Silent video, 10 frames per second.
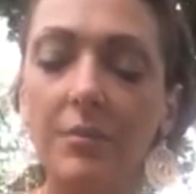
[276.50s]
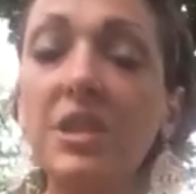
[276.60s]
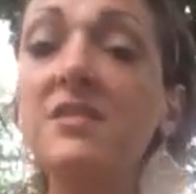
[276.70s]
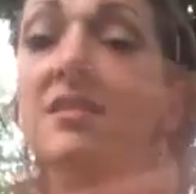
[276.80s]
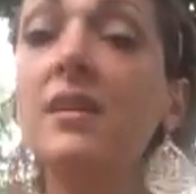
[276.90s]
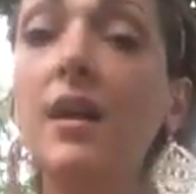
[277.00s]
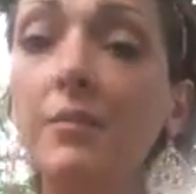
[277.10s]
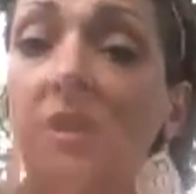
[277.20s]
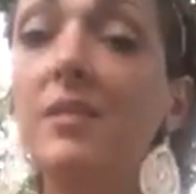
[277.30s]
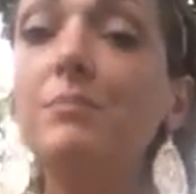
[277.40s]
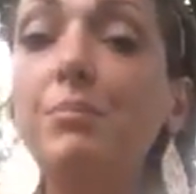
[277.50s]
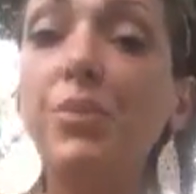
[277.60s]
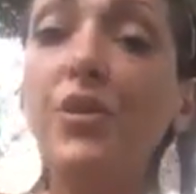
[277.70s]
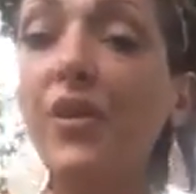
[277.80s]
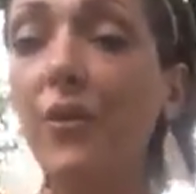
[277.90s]
I'm gonna
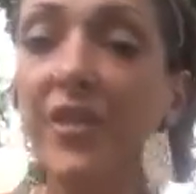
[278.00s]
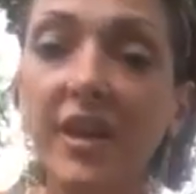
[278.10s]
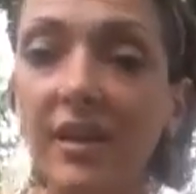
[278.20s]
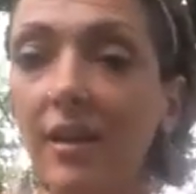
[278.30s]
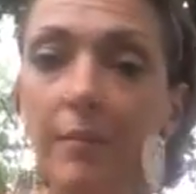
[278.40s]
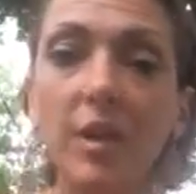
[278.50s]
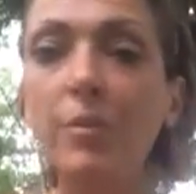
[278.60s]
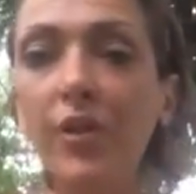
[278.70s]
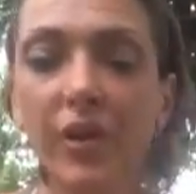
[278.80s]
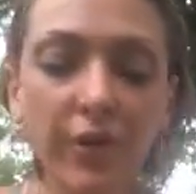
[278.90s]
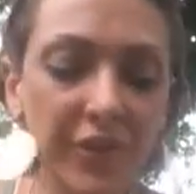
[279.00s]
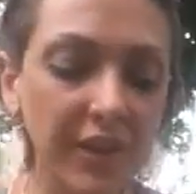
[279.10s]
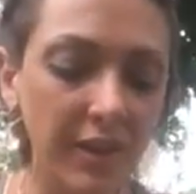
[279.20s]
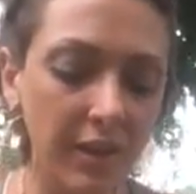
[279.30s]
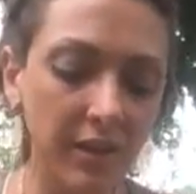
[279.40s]
pull the whole thing. I'm gonna pull the whole
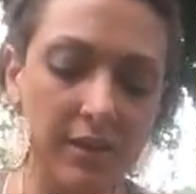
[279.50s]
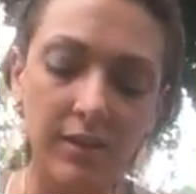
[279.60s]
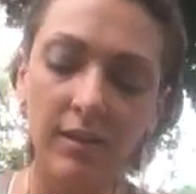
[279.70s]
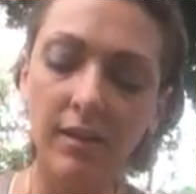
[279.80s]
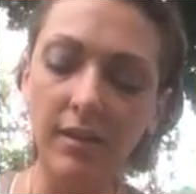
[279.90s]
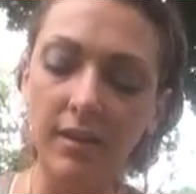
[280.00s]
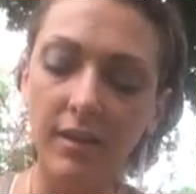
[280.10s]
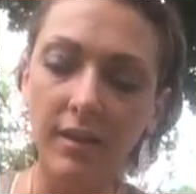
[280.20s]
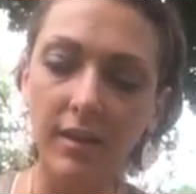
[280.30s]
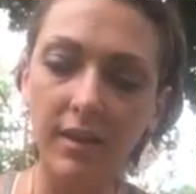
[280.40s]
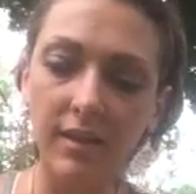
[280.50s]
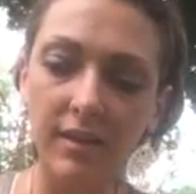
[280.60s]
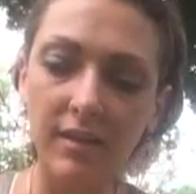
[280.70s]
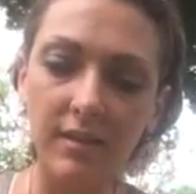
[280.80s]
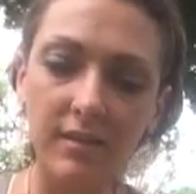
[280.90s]
thing here
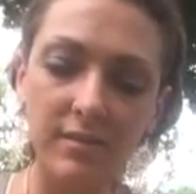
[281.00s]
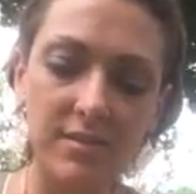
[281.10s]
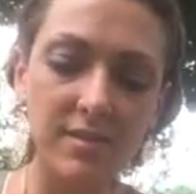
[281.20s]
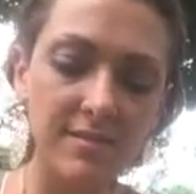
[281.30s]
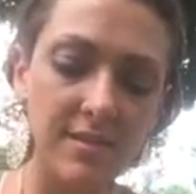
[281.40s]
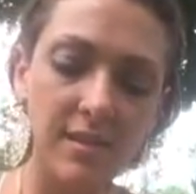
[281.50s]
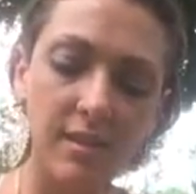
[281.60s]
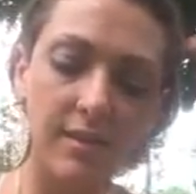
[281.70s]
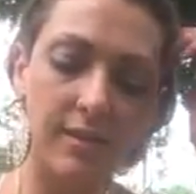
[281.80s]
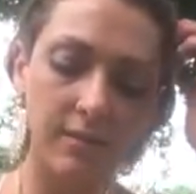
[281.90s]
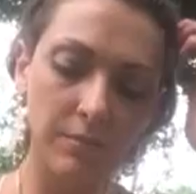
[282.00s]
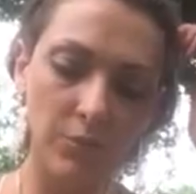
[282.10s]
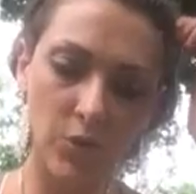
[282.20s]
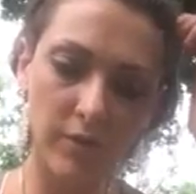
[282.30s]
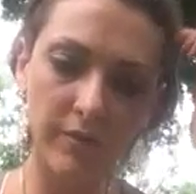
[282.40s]
and see
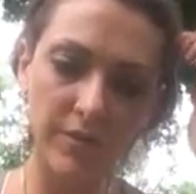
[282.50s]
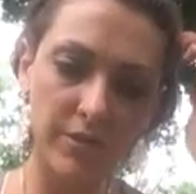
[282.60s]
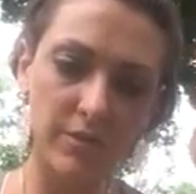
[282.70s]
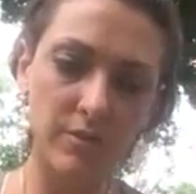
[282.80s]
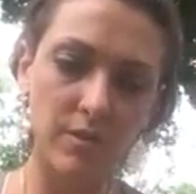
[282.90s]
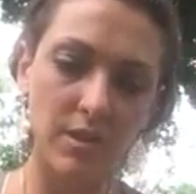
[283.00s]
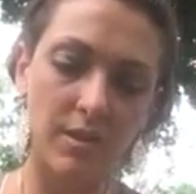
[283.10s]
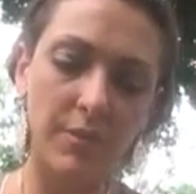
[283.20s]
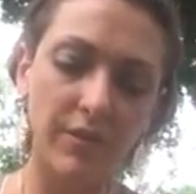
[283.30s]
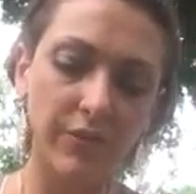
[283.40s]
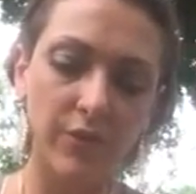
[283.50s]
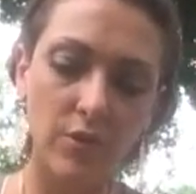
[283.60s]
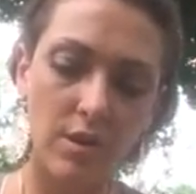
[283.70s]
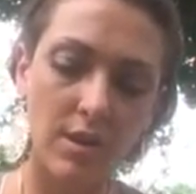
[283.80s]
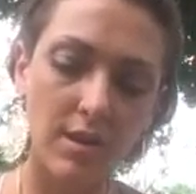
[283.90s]
more of the story
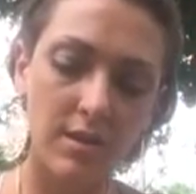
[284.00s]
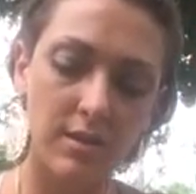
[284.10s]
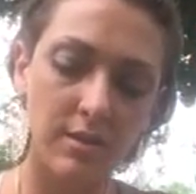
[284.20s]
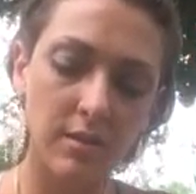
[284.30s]
before I